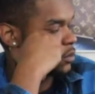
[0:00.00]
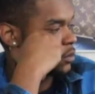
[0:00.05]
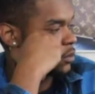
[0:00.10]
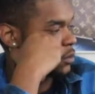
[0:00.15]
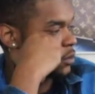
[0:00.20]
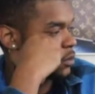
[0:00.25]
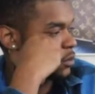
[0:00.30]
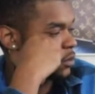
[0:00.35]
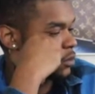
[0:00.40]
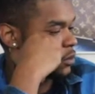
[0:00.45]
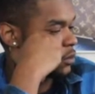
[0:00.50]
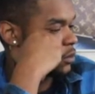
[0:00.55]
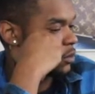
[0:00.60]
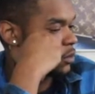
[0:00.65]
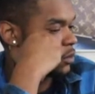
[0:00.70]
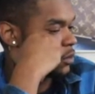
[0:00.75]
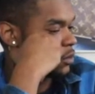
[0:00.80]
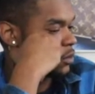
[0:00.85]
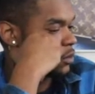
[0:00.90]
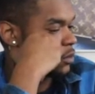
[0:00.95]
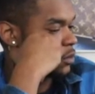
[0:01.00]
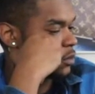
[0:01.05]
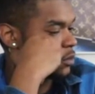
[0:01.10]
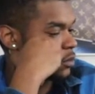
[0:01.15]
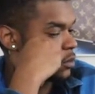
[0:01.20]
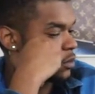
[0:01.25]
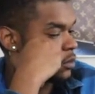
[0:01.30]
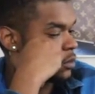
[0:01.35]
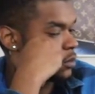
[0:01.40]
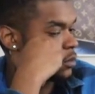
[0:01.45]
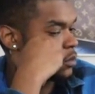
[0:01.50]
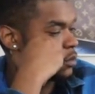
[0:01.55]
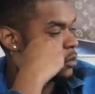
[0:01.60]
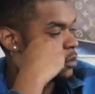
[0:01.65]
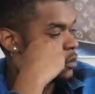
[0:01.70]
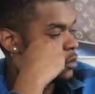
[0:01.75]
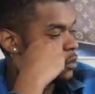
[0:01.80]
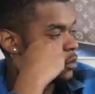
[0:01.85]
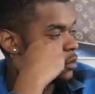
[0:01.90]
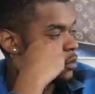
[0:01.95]

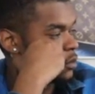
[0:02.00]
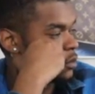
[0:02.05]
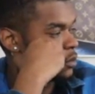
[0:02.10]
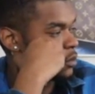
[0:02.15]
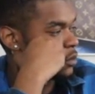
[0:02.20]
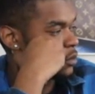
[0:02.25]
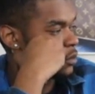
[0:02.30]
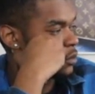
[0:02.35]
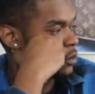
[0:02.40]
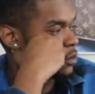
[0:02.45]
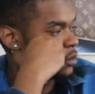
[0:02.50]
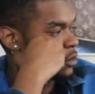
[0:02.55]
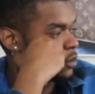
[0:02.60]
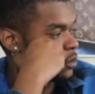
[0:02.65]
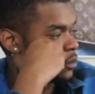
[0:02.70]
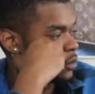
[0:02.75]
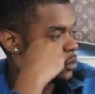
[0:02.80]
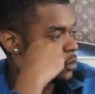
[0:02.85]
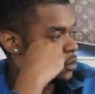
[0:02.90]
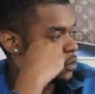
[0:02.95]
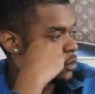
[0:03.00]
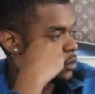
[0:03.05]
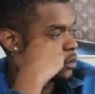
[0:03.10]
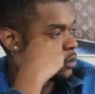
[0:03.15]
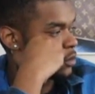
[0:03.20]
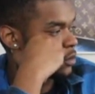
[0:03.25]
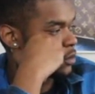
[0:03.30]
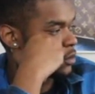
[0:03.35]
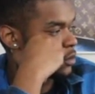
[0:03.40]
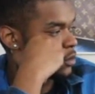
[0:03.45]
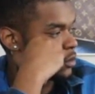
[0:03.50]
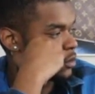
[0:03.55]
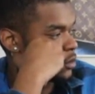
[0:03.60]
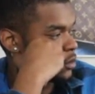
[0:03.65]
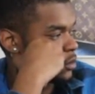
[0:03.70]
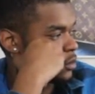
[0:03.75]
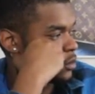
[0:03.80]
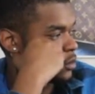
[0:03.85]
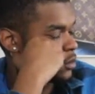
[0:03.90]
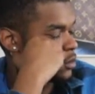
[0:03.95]

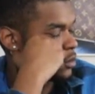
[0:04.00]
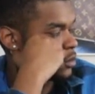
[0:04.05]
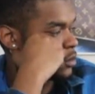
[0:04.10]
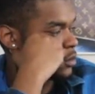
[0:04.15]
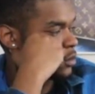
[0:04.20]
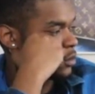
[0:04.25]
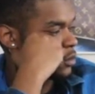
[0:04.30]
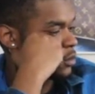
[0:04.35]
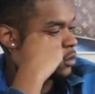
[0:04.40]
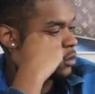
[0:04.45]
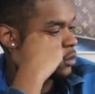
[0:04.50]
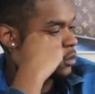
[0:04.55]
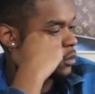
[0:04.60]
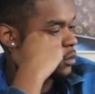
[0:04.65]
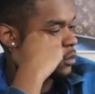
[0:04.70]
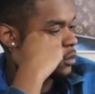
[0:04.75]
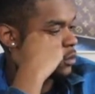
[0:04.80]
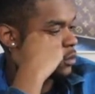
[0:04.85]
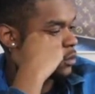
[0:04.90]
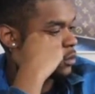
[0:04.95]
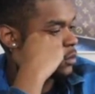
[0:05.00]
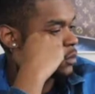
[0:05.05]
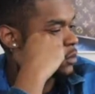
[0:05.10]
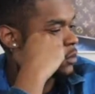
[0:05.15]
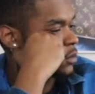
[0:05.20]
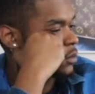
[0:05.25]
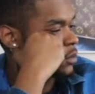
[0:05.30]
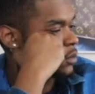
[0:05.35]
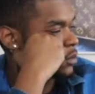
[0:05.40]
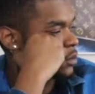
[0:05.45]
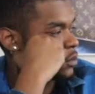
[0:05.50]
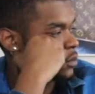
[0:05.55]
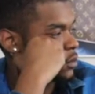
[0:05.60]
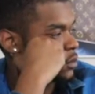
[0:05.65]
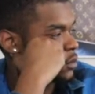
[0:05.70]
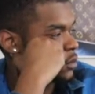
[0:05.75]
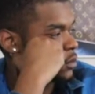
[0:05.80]
This person isn't speaking.